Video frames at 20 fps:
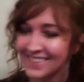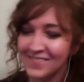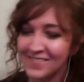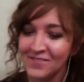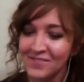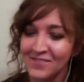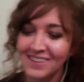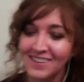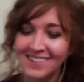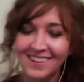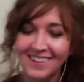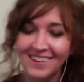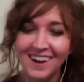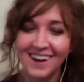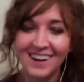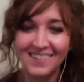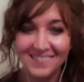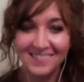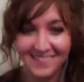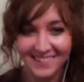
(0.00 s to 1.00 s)
Well,
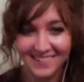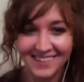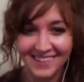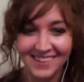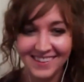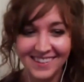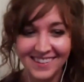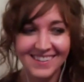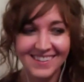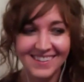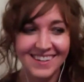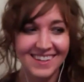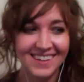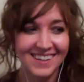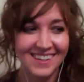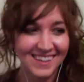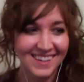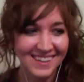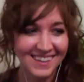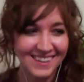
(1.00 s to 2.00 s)
I really love
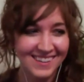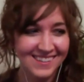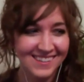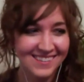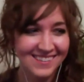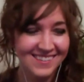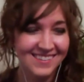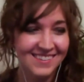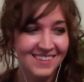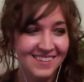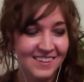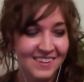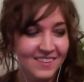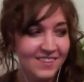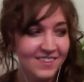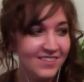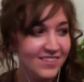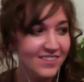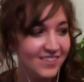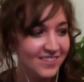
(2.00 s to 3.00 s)
it.
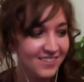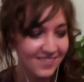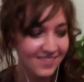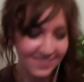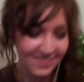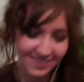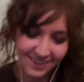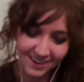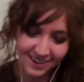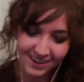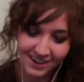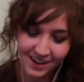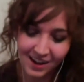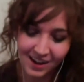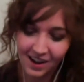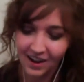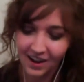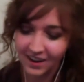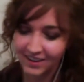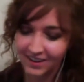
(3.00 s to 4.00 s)
It's just
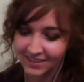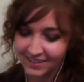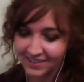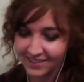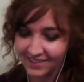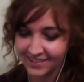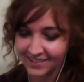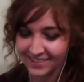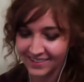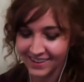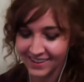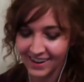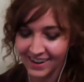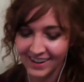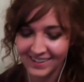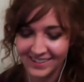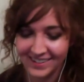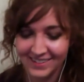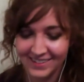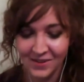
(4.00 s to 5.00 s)
I just
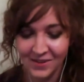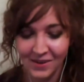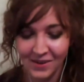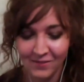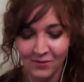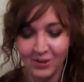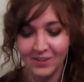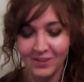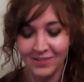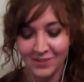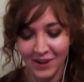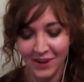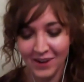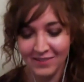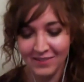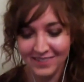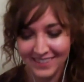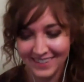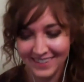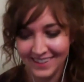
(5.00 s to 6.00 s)
don't have words for how
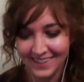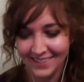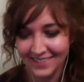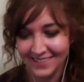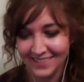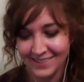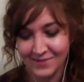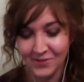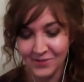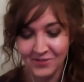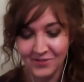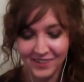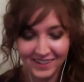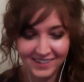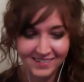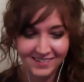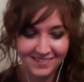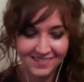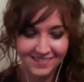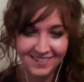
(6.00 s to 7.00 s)
much I love this
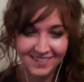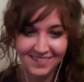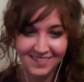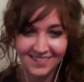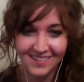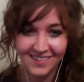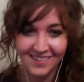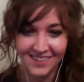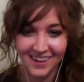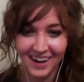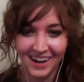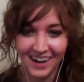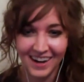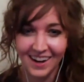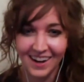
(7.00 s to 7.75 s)
movie. It's so great.